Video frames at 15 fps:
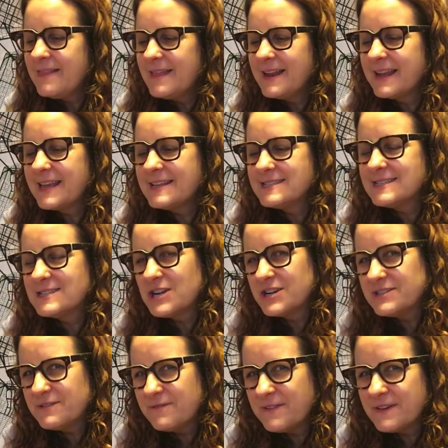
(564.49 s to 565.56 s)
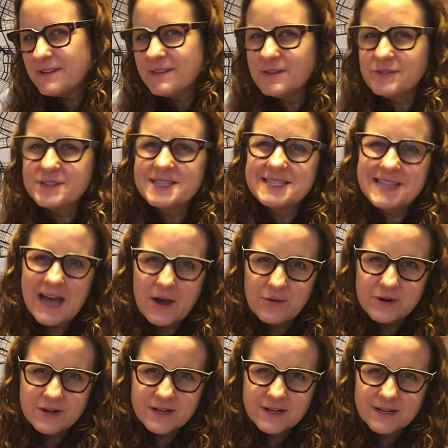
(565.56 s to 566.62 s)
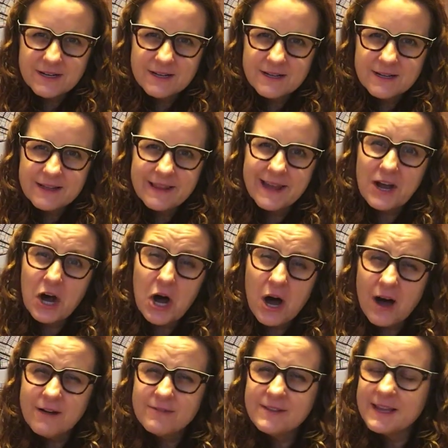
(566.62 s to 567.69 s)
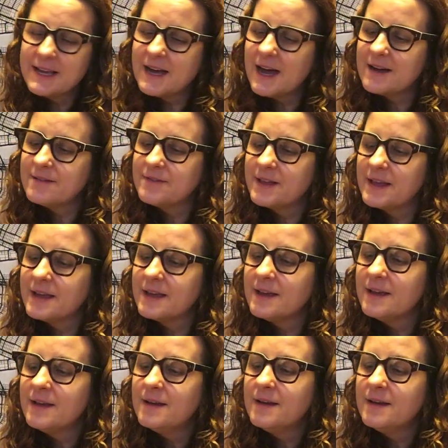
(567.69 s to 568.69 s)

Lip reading: that it can start to feel a little sour, like off, like kind of like